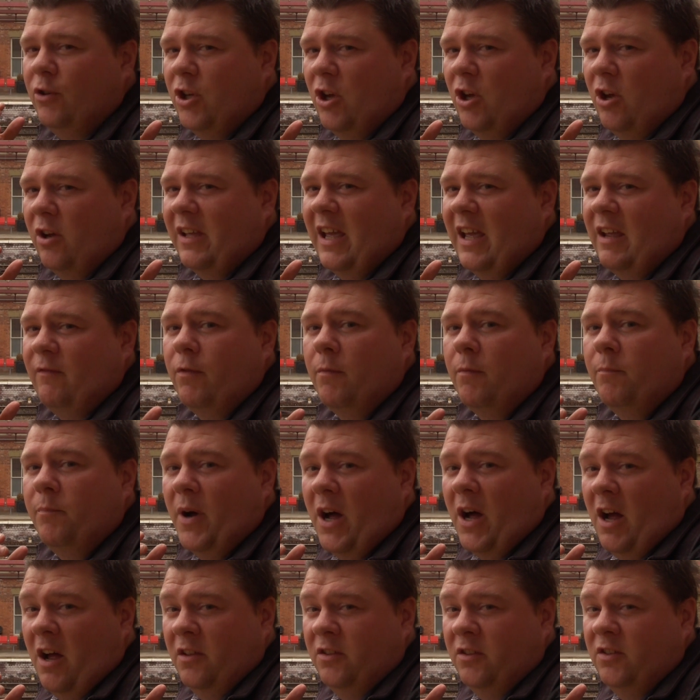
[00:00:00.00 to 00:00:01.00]
Kirkgate for
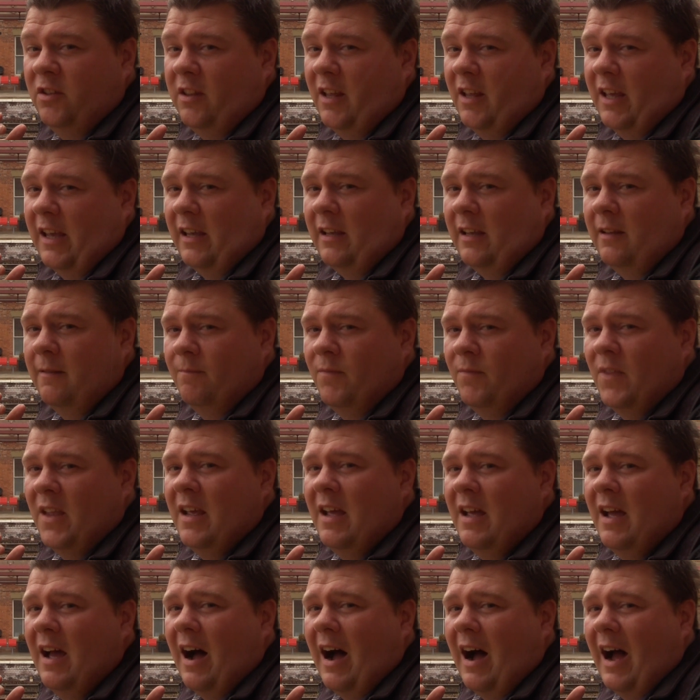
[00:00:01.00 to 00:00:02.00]
Barnsley,
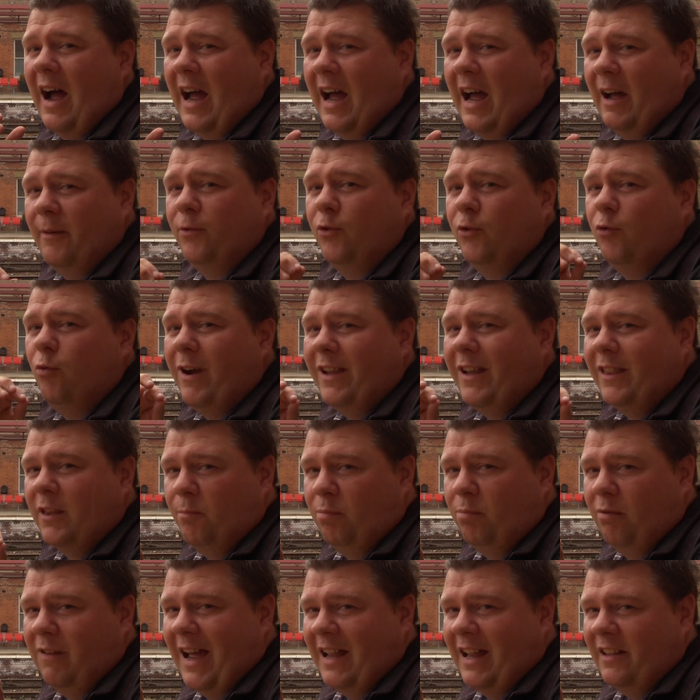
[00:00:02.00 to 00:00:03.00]
I have tweaked the
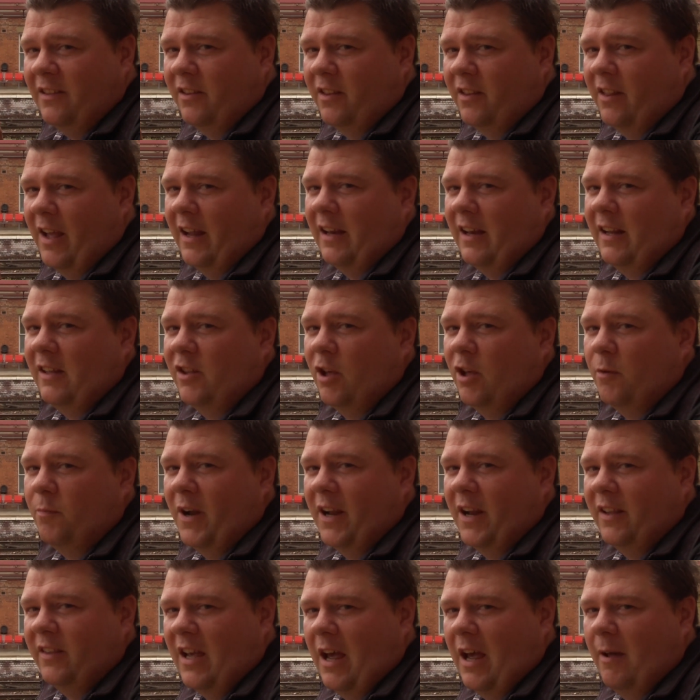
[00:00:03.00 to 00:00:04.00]
plan slightly, so
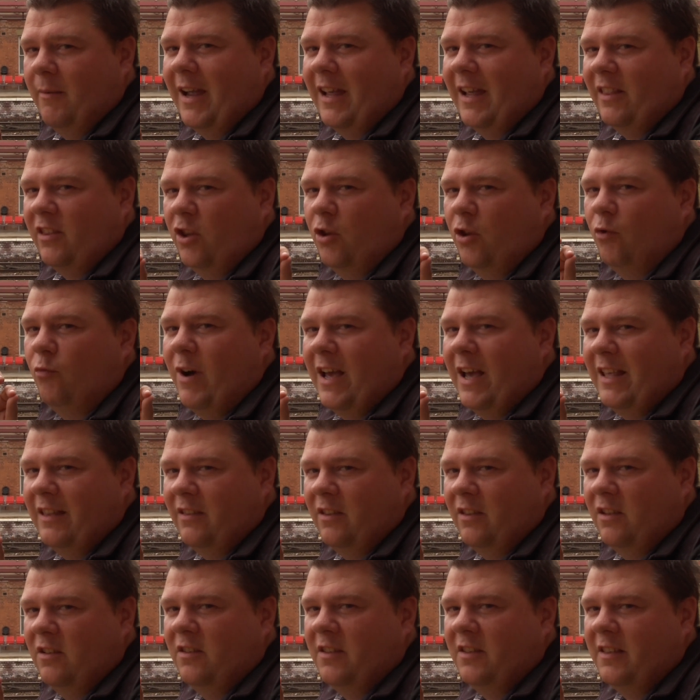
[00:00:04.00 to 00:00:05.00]
by the time I get to the
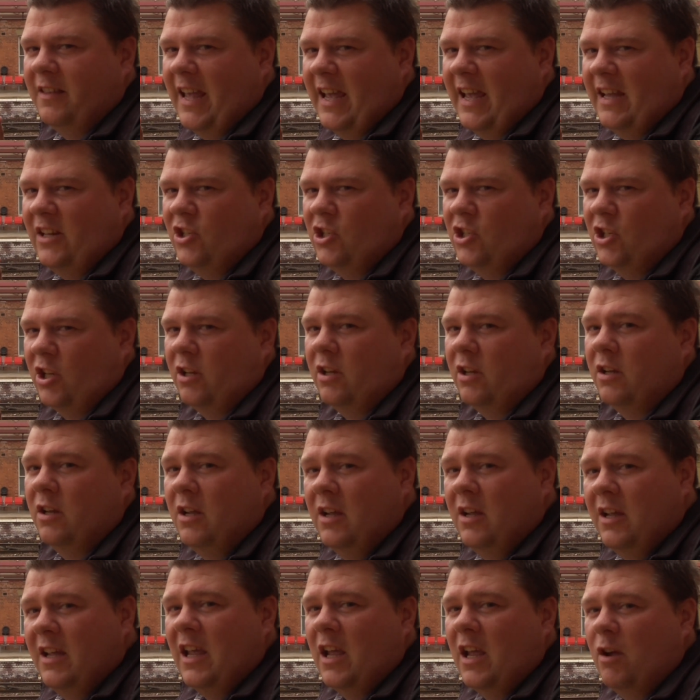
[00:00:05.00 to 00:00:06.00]
western station
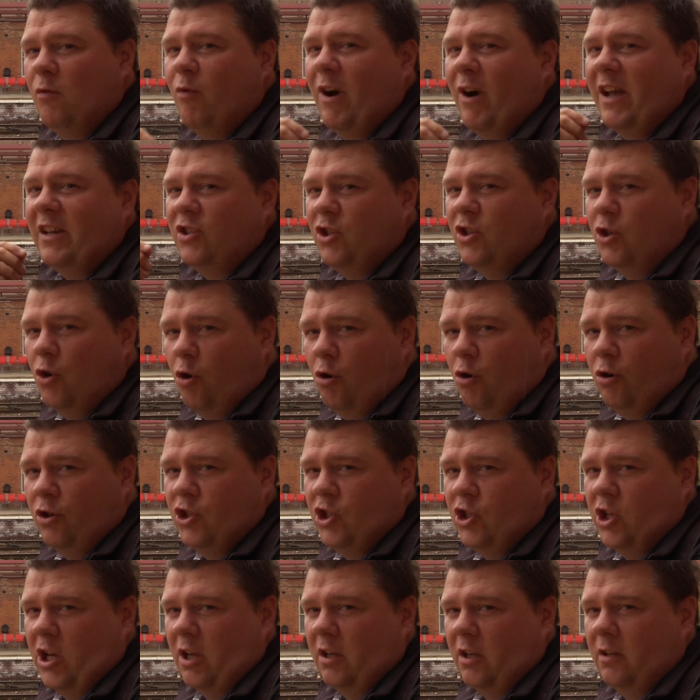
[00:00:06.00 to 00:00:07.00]
in West
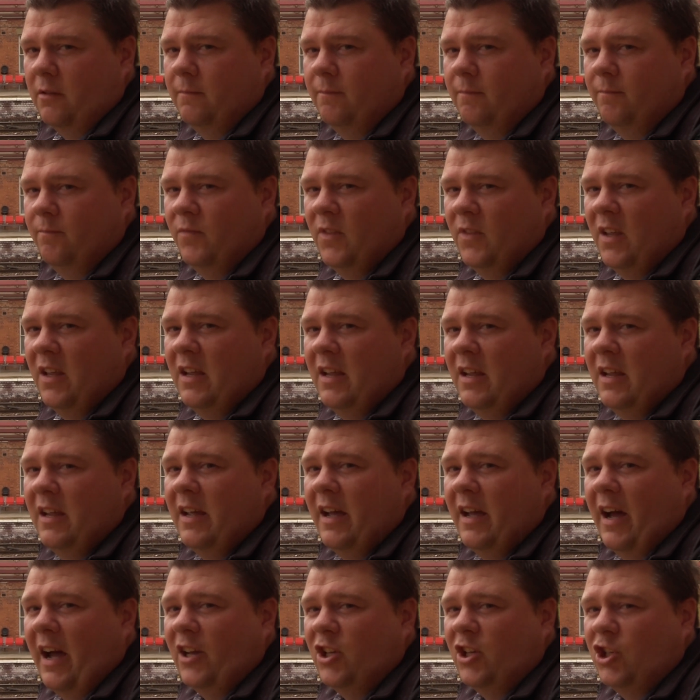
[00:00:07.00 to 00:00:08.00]
Yorkshire,
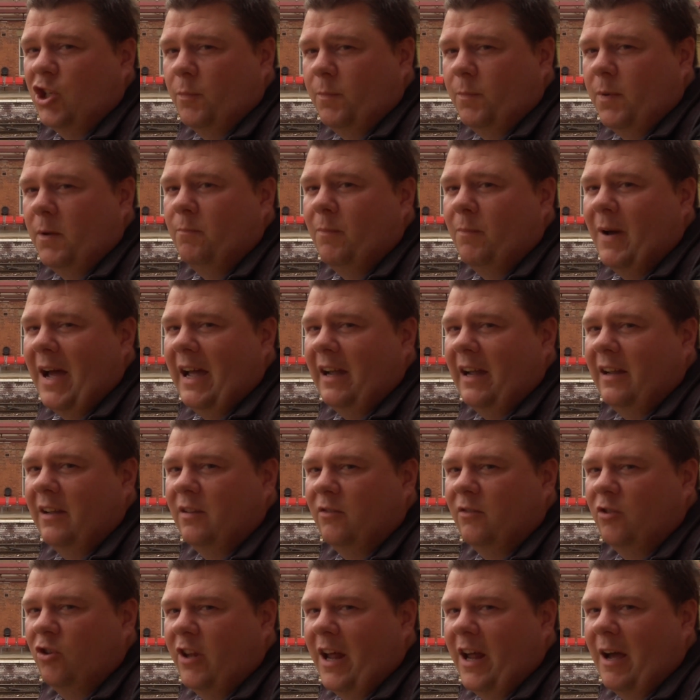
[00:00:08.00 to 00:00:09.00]
I should be
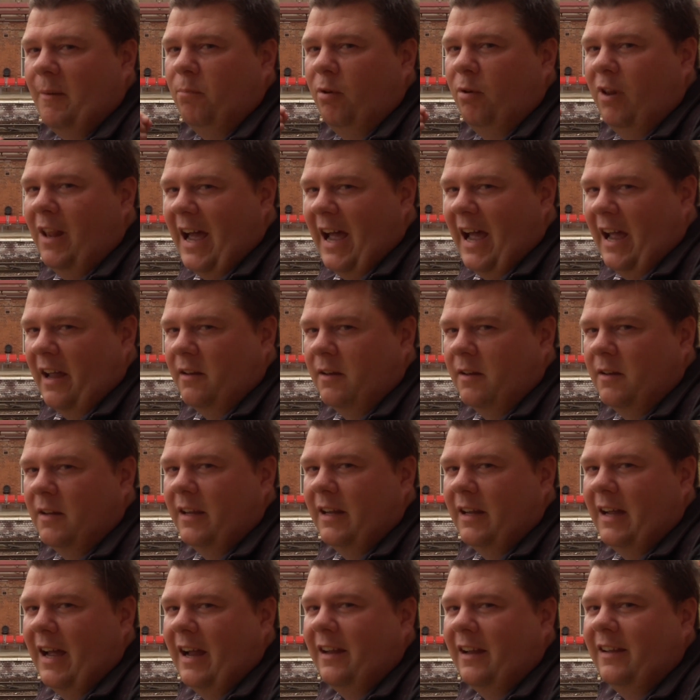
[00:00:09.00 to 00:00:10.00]
back to that plan
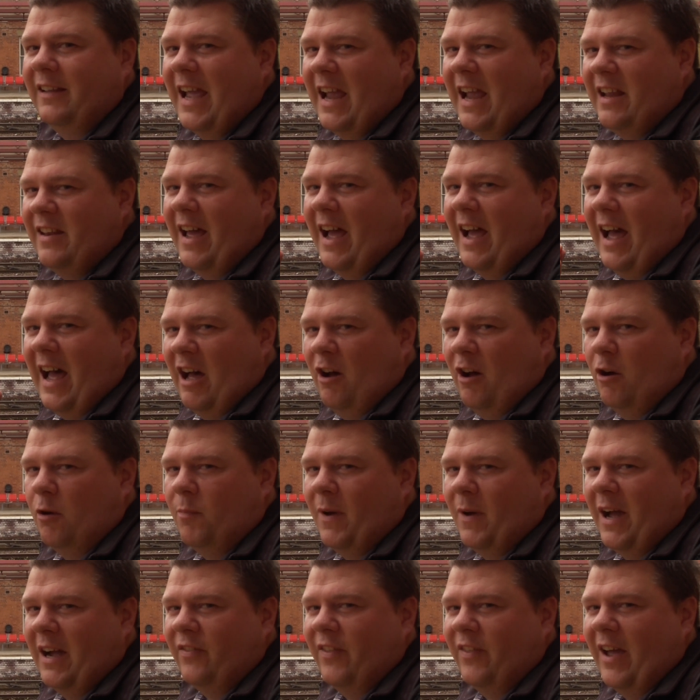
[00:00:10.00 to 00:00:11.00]
and gain that hour
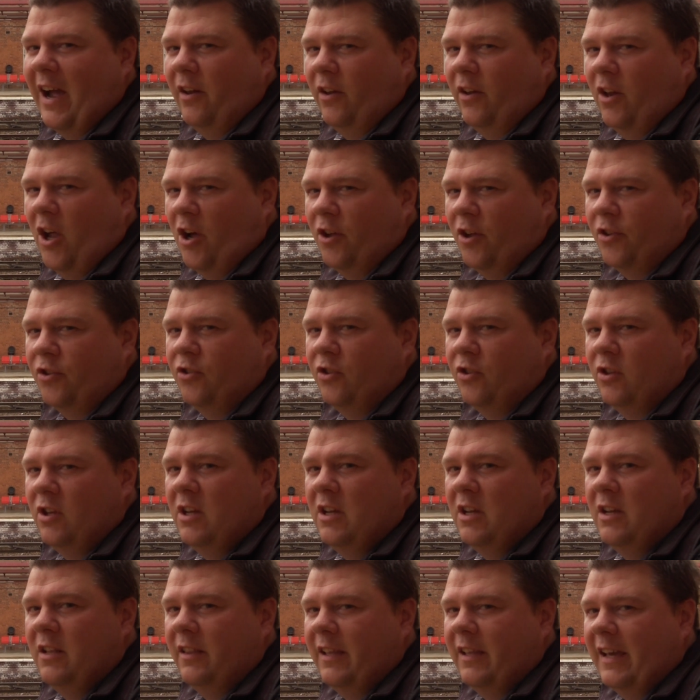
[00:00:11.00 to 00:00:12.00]
back that I lost
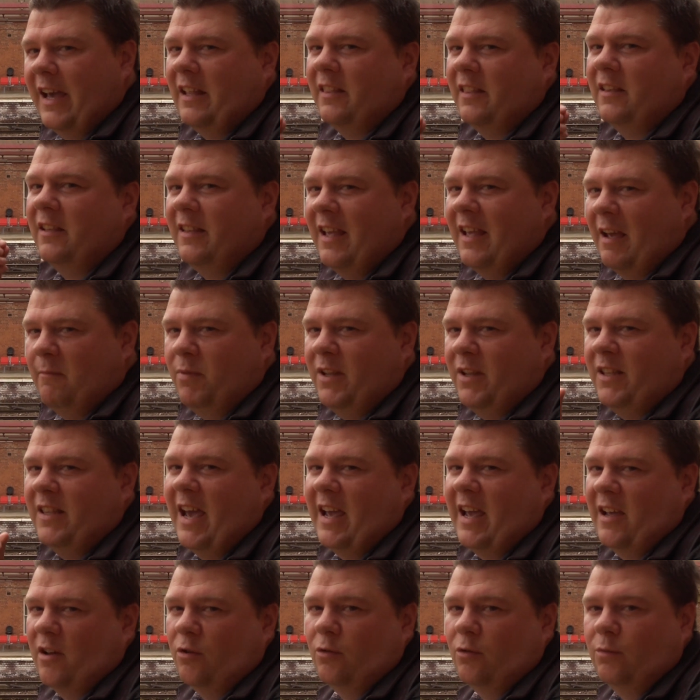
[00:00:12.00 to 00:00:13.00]
to get to Denby
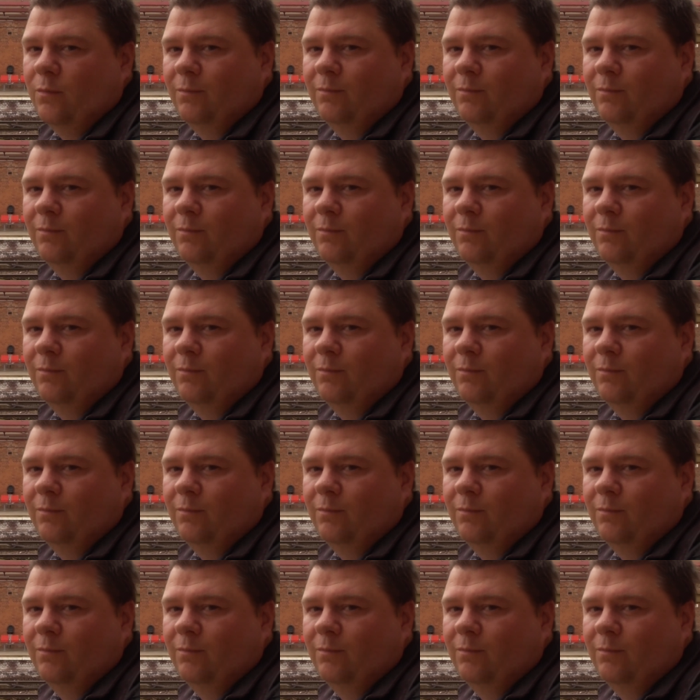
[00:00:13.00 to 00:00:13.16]
Dale.